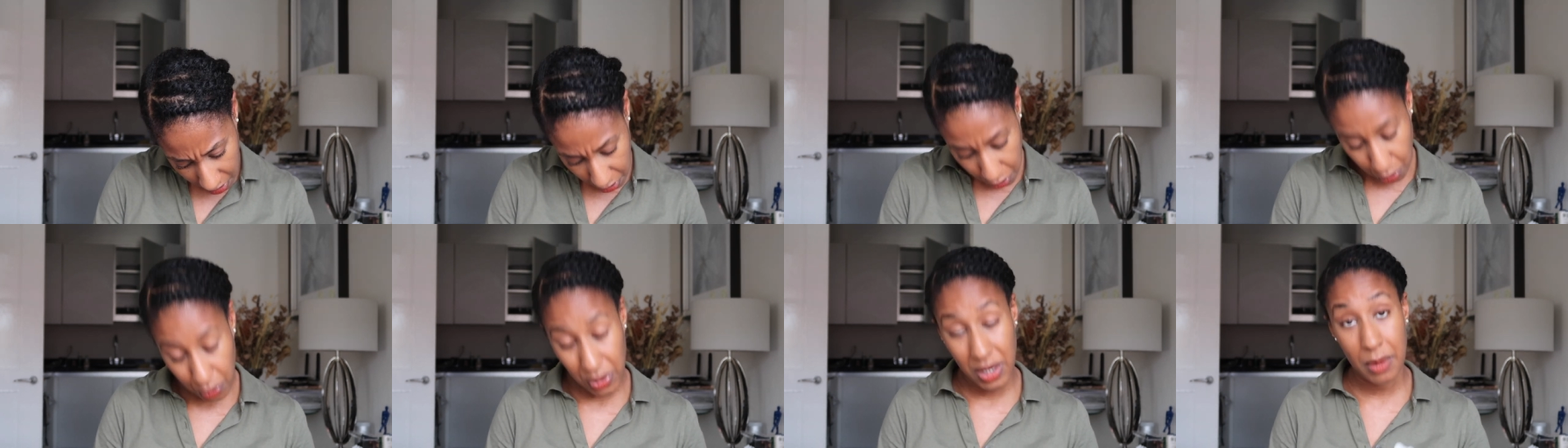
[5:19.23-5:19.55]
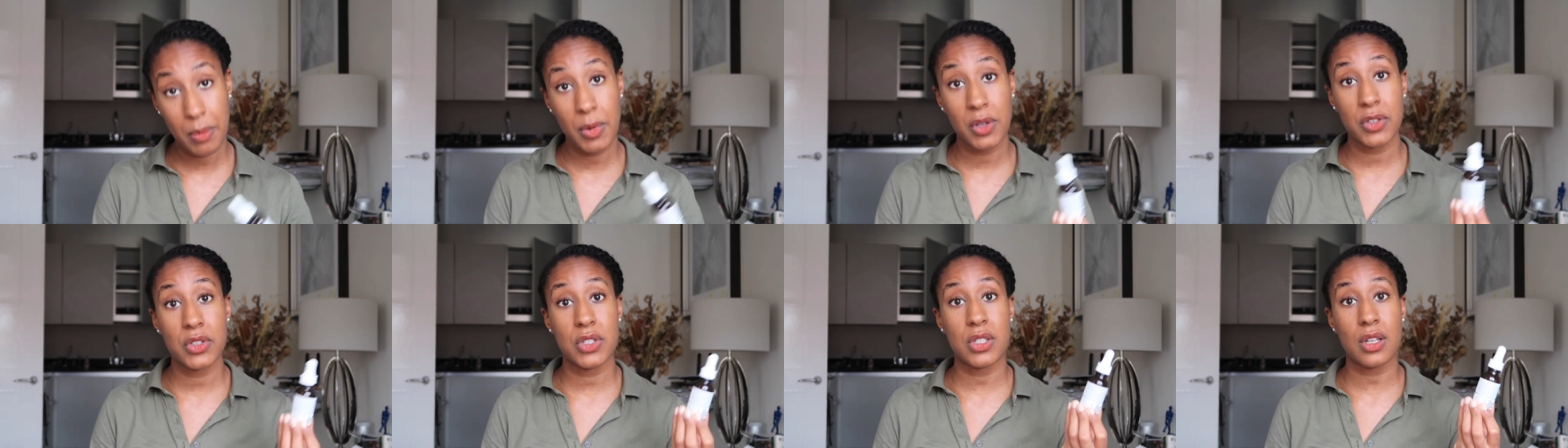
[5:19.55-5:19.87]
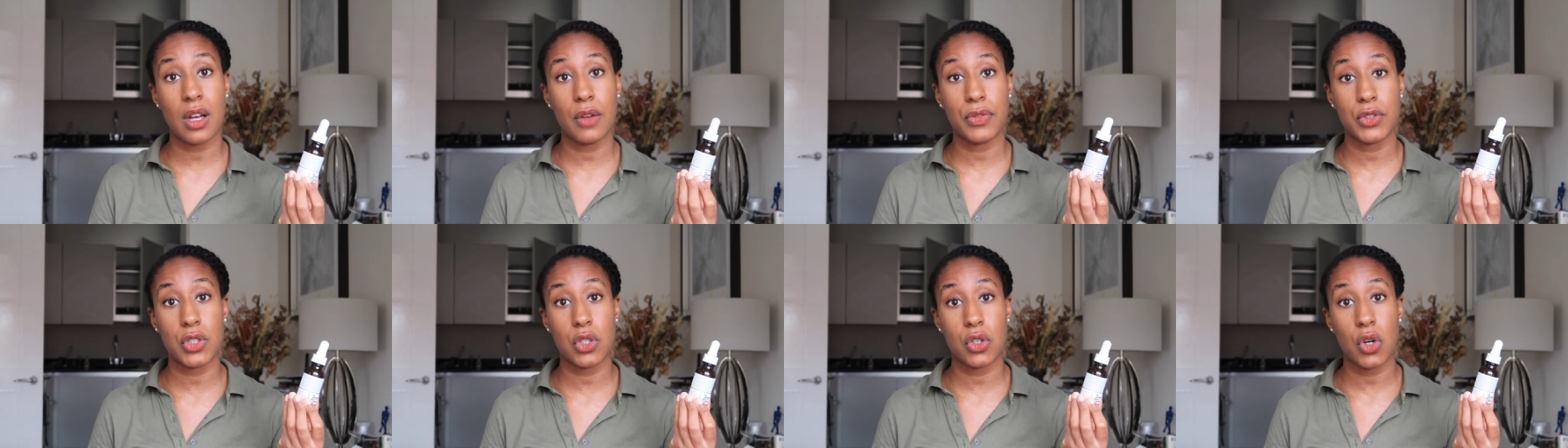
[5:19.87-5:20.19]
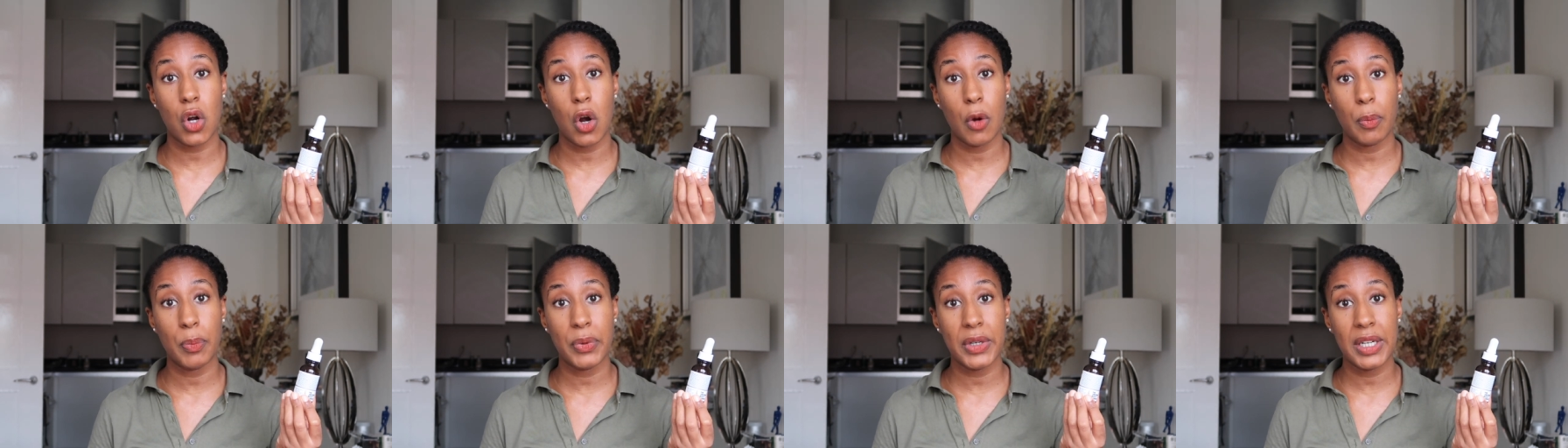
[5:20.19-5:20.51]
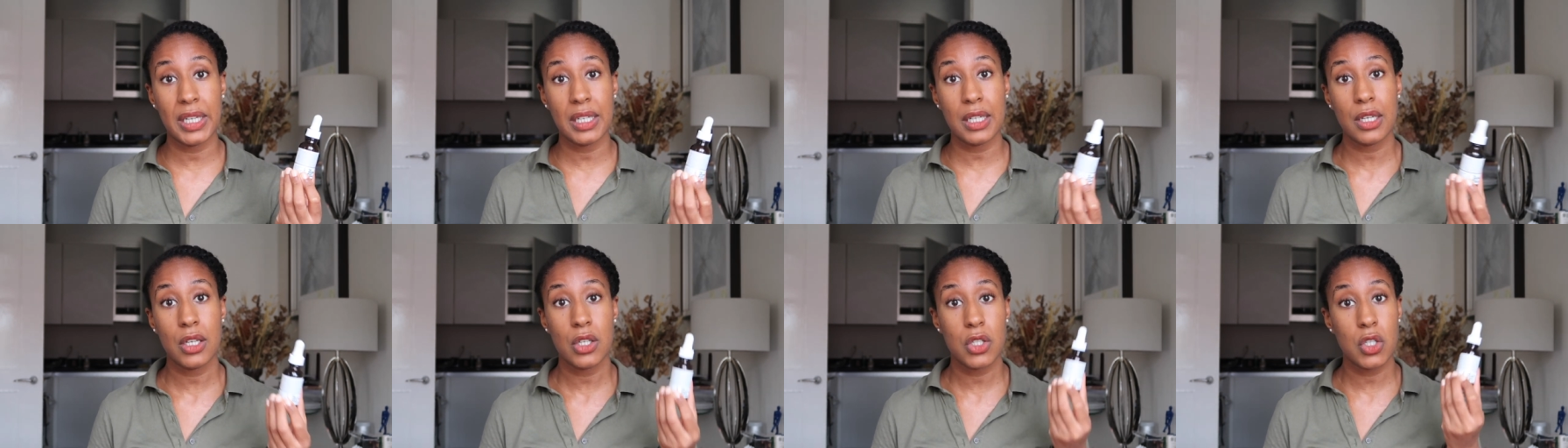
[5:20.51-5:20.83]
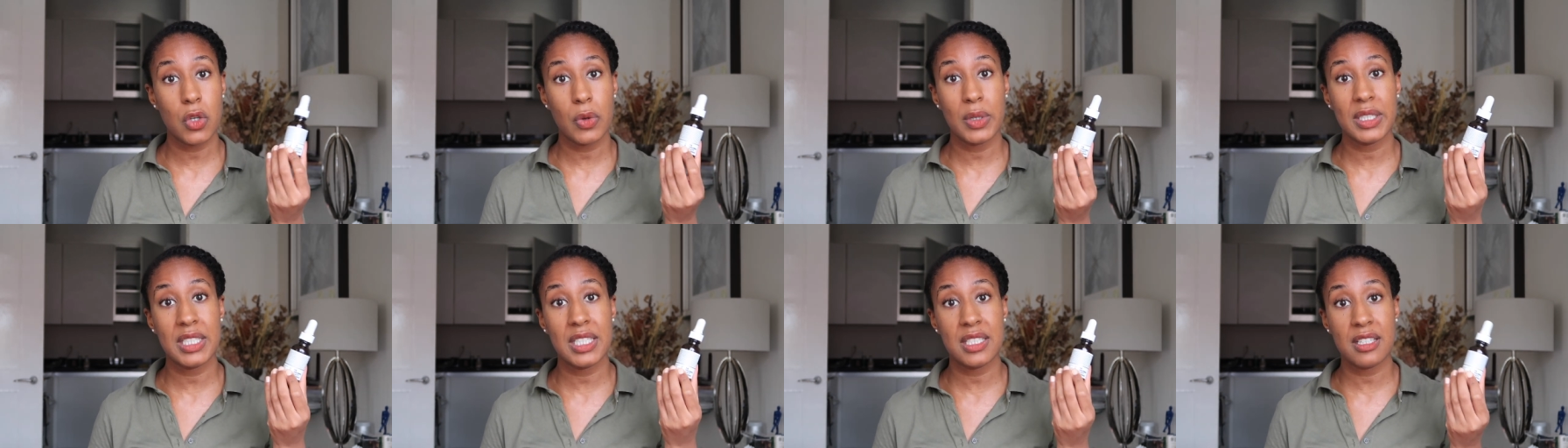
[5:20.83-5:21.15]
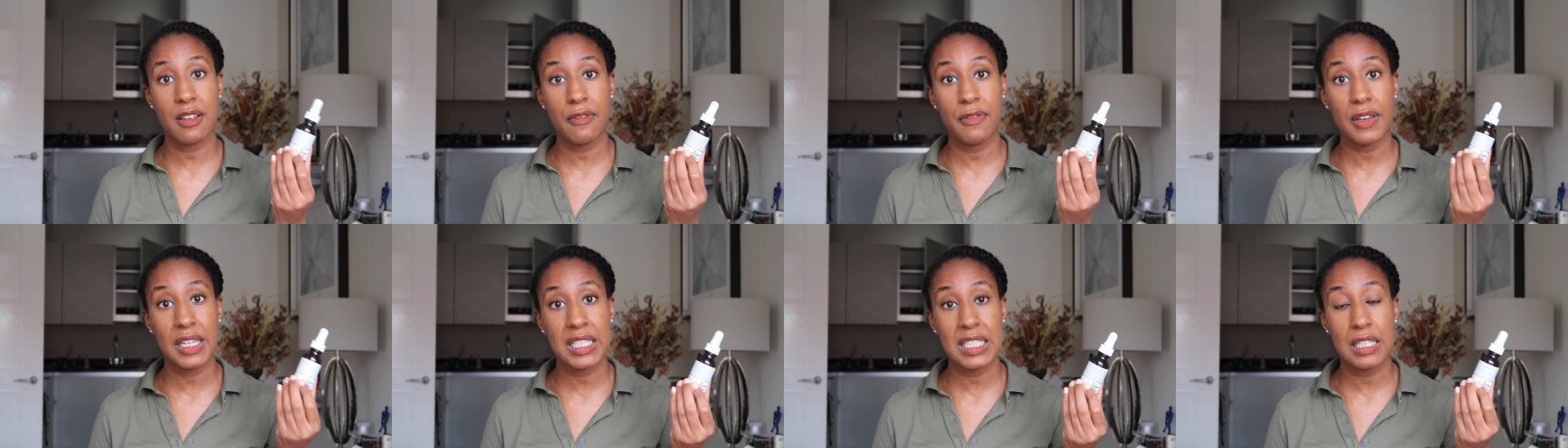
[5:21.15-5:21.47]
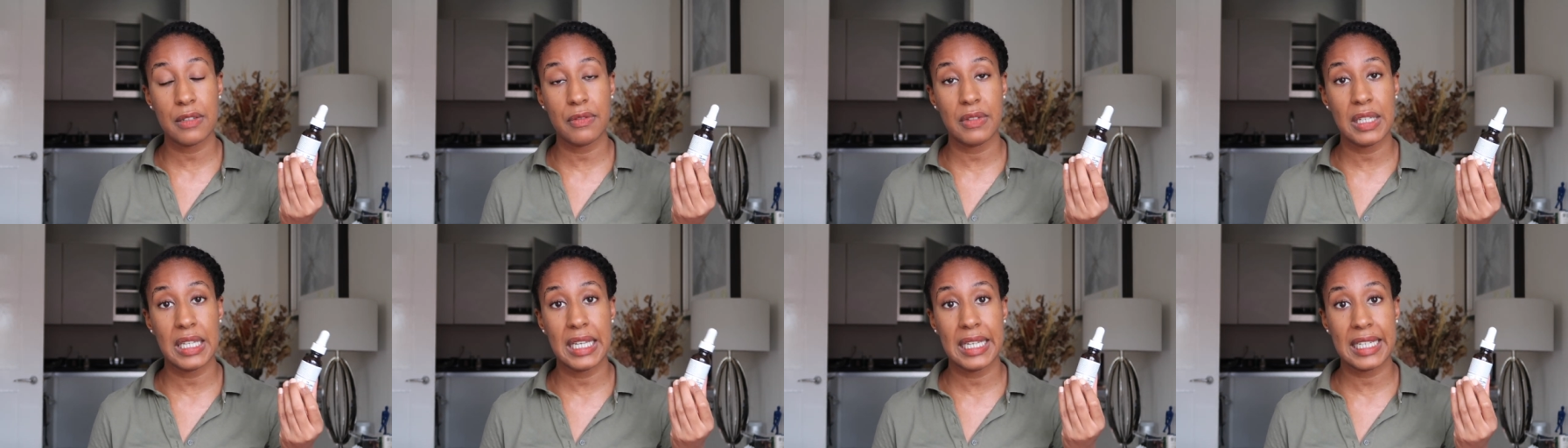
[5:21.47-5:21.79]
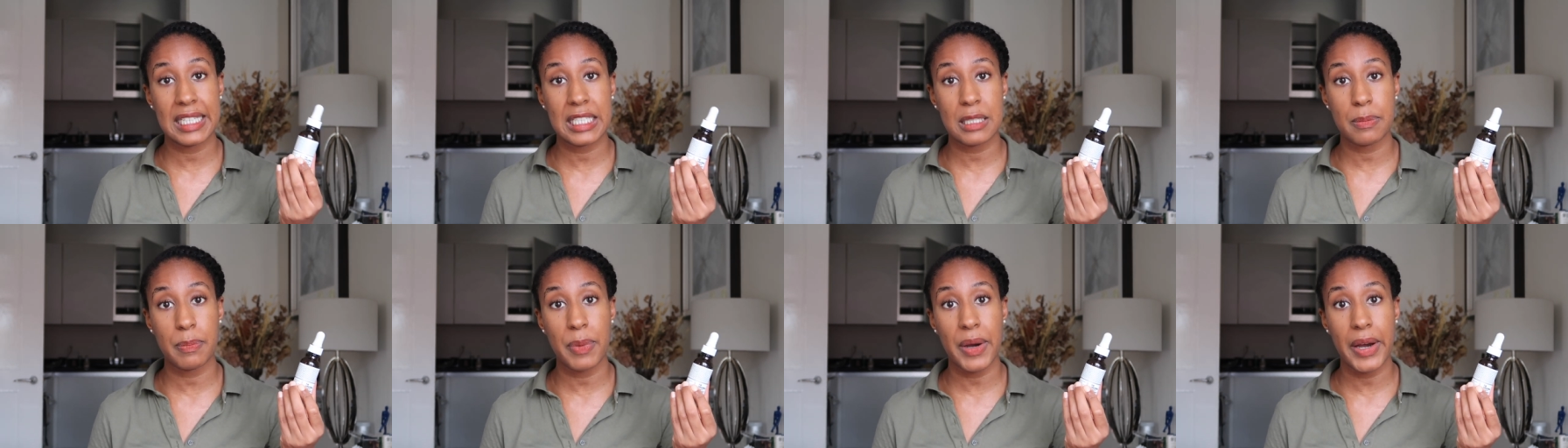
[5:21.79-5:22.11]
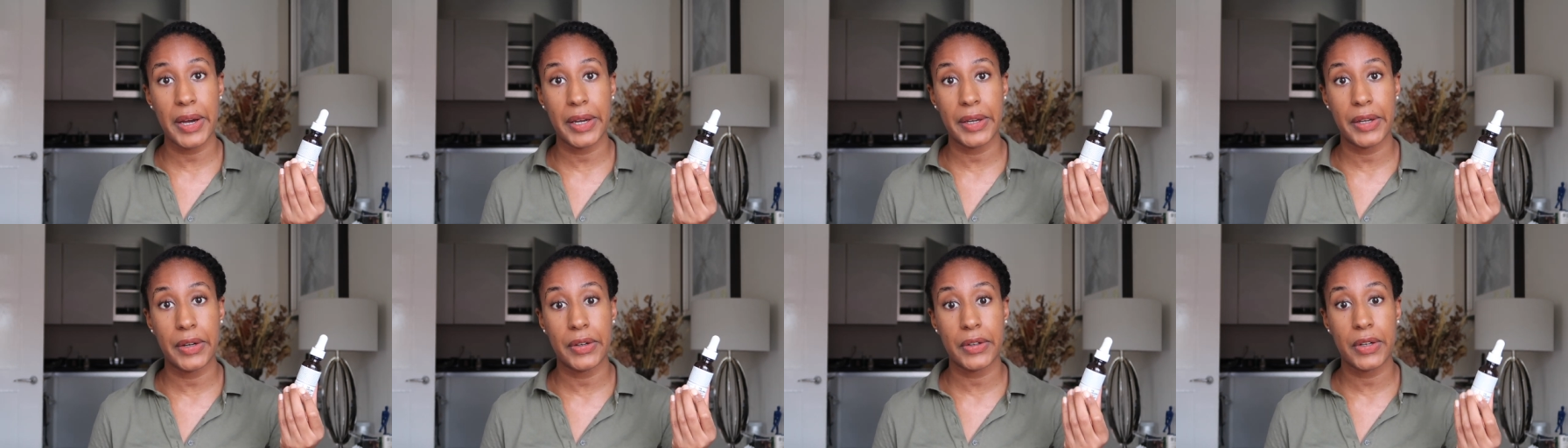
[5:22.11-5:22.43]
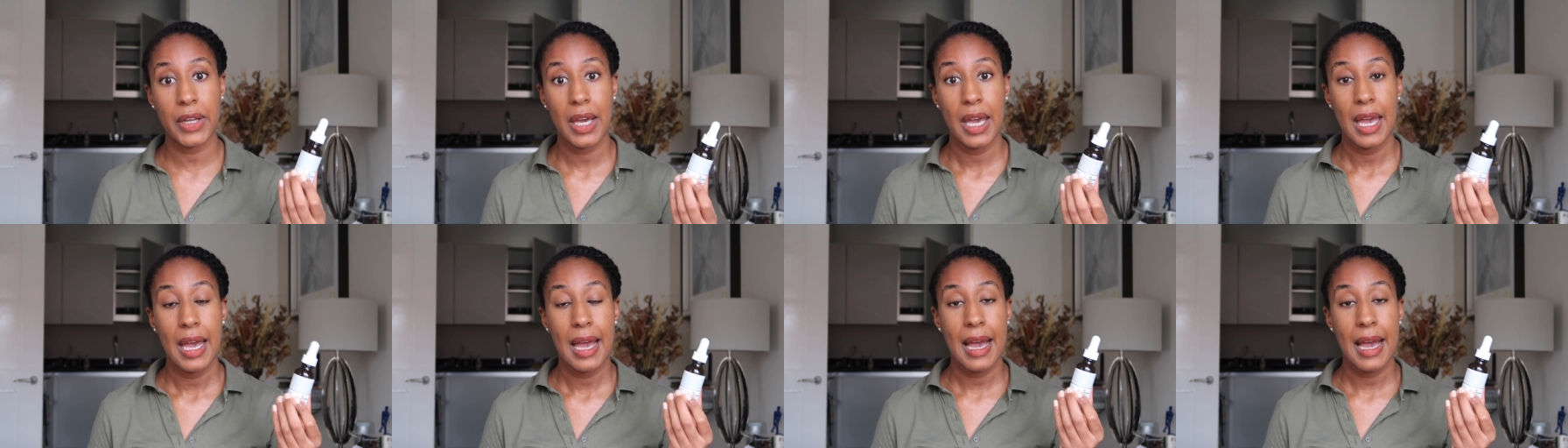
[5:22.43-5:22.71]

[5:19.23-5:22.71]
3 months after opening, so it is effectively expired.